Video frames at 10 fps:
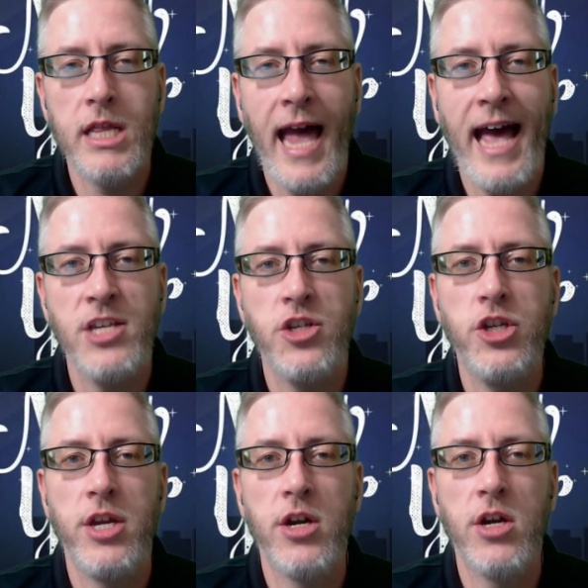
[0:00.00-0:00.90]
last
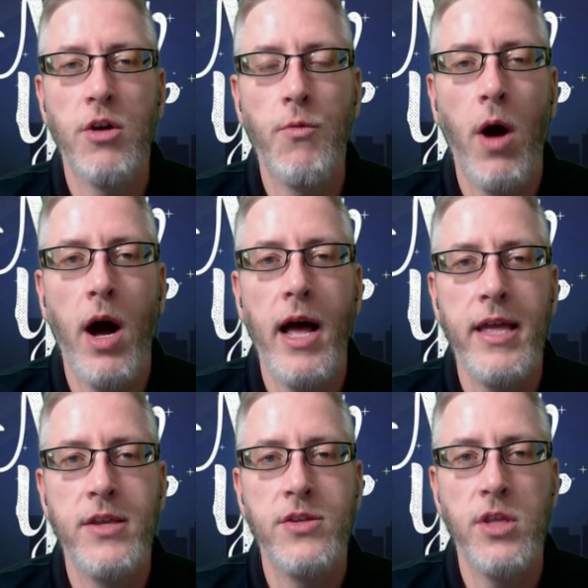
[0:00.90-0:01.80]
year
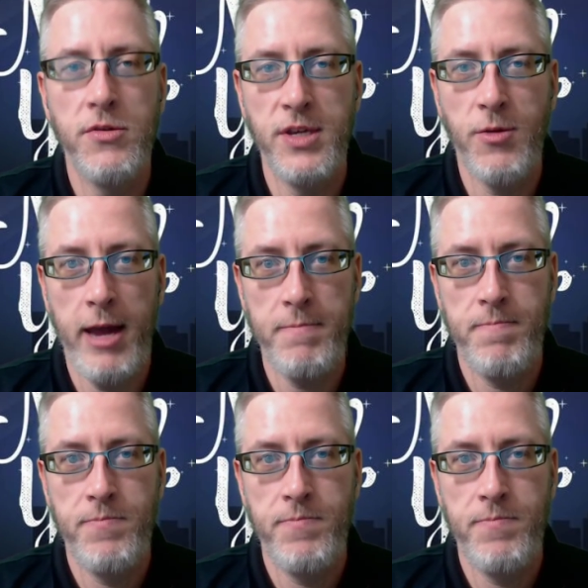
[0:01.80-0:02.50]
was losing weight,